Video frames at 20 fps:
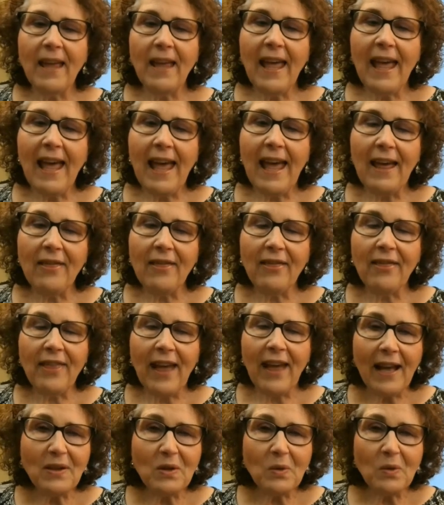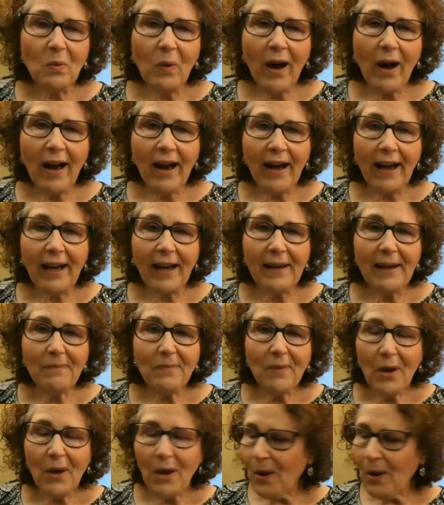And that's why
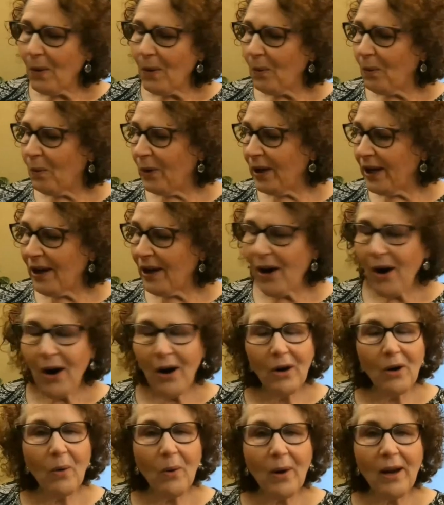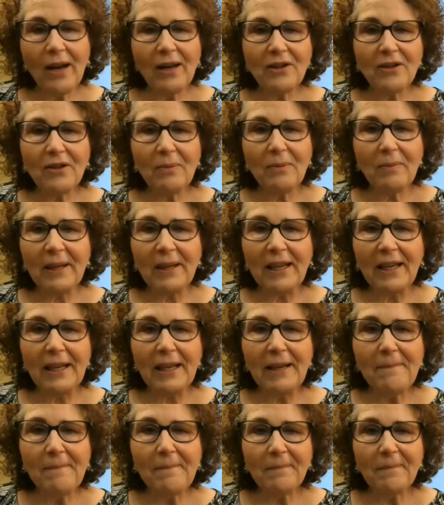we are going to
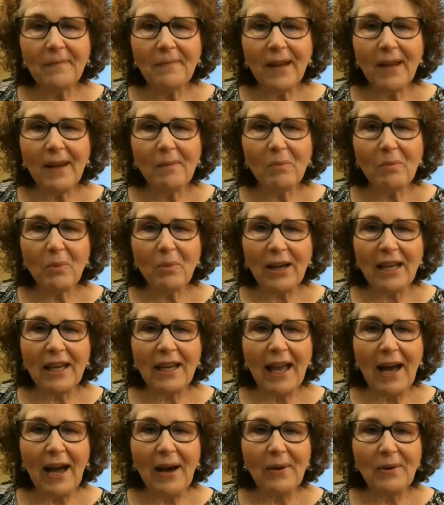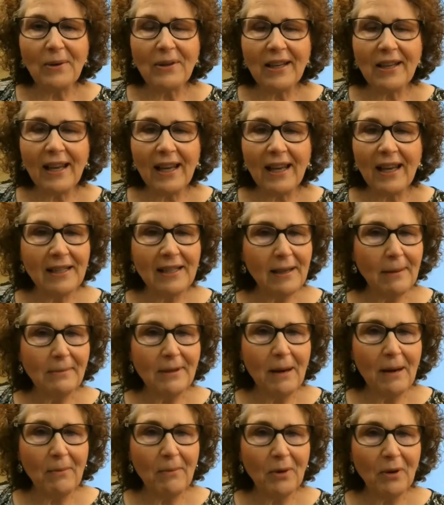be bringing out in
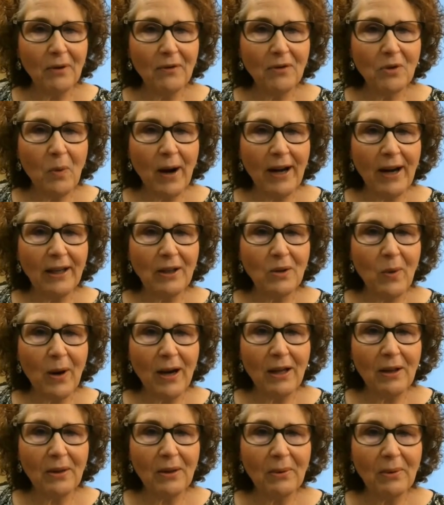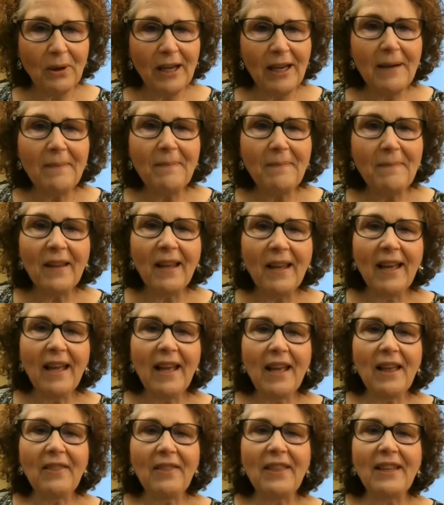September of 2023
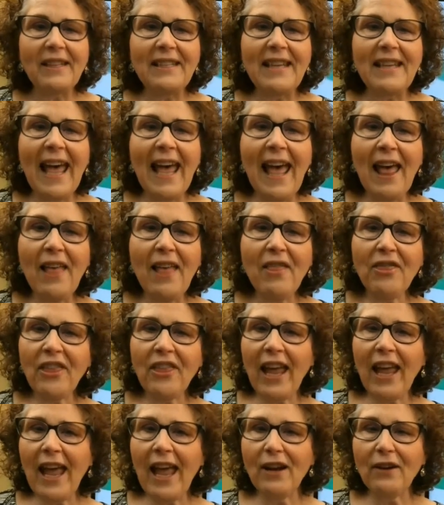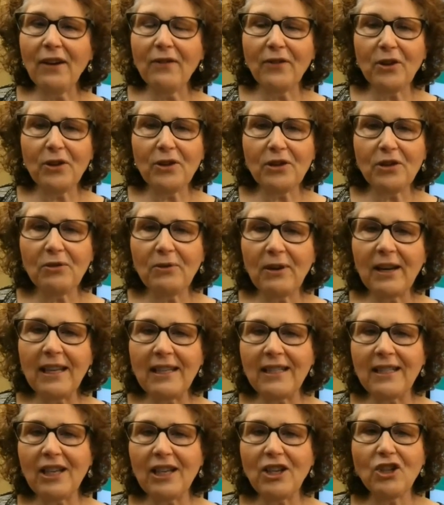the 10th anniversary
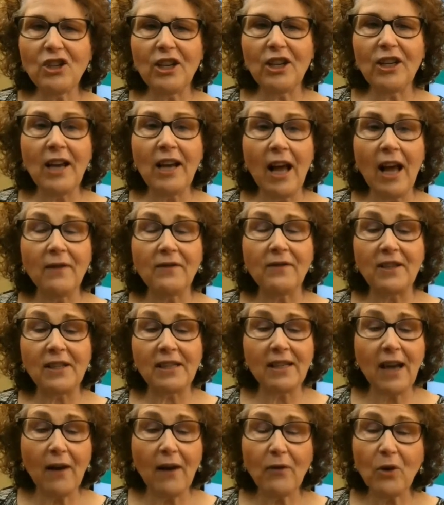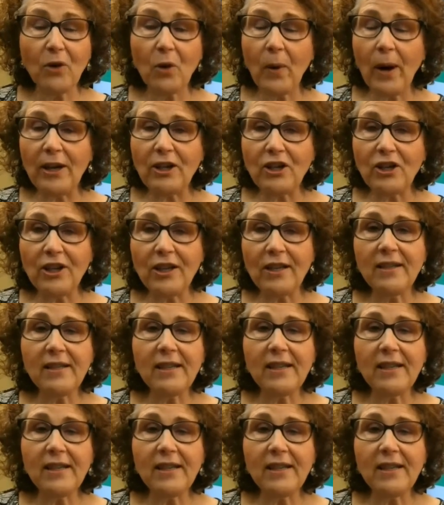edition of Discover Questions.